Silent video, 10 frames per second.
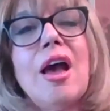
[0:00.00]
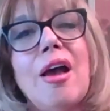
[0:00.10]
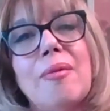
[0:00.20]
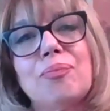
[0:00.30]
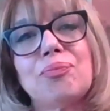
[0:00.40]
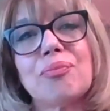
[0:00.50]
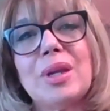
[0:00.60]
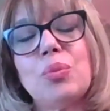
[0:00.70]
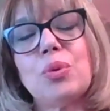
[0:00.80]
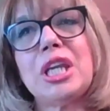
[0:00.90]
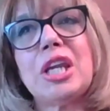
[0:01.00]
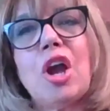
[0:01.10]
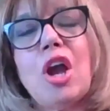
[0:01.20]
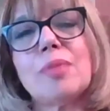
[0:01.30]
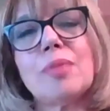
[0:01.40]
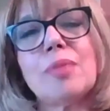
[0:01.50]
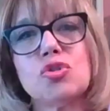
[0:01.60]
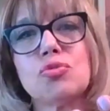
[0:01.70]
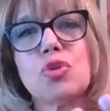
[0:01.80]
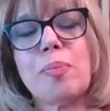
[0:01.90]
Um, when it comes
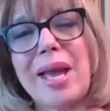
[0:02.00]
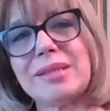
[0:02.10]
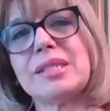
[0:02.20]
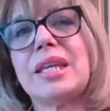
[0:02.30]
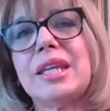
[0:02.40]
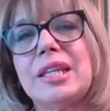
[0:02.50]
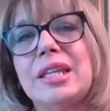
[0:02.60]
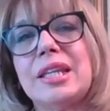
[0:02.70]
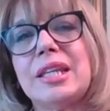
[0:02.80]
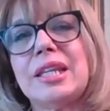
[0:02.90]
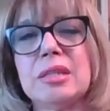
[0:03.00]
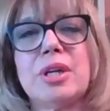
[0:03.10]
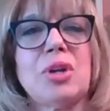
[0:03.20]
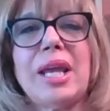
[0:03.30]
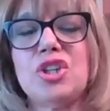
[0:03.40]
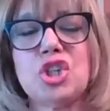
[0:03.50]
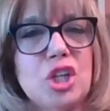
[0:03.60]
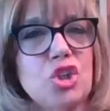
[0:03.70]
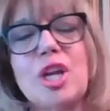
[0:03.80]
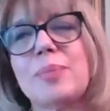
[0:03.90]
to romantic and intimate
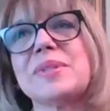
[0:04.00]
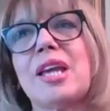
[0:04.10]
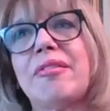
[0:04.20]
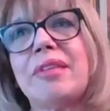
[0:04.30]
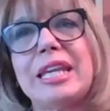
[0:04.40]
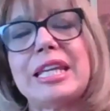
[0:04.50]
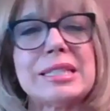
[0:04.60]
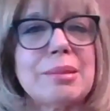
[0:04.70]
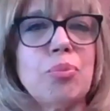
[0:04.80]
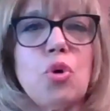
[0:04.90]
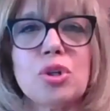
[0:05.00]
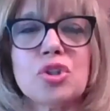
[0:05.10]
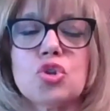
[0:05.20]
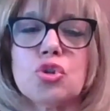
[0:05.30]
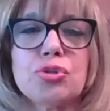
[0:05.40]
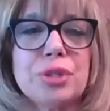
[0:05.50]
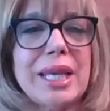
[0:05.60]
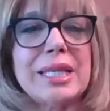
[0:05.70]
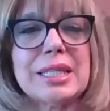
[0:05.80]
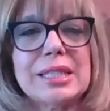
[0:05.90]
relationships, I think it's important to
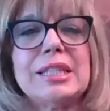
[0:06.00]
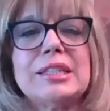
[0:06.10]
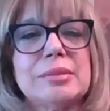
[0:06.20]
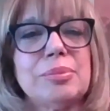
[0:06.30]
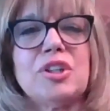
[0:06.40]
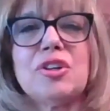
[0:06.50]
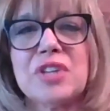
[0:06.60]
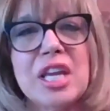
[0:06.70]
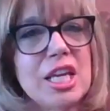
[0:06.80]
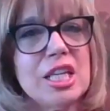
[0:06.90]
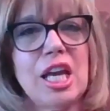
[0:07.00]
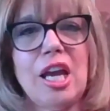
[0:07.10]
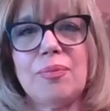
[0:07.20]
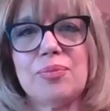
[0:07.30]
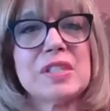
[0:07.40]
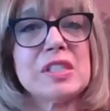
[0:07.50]
create a little bit of um,